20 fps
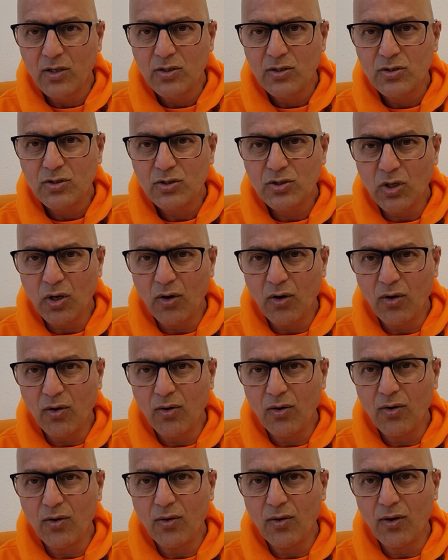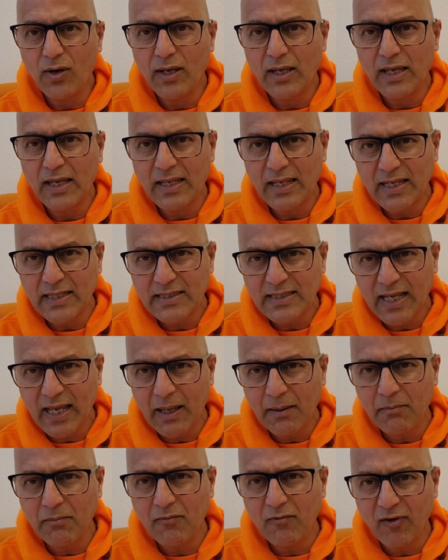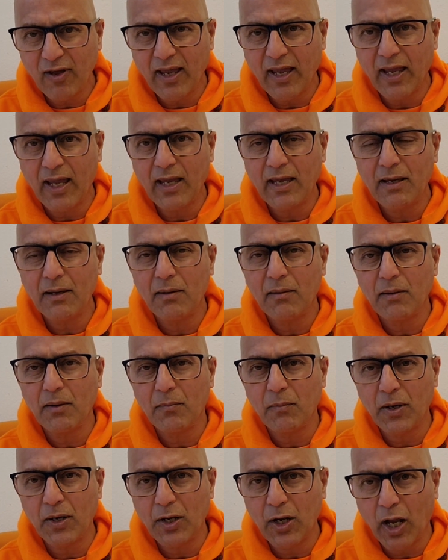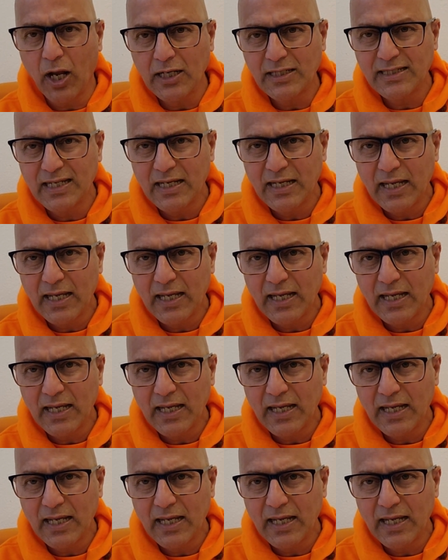So, in the same way, but not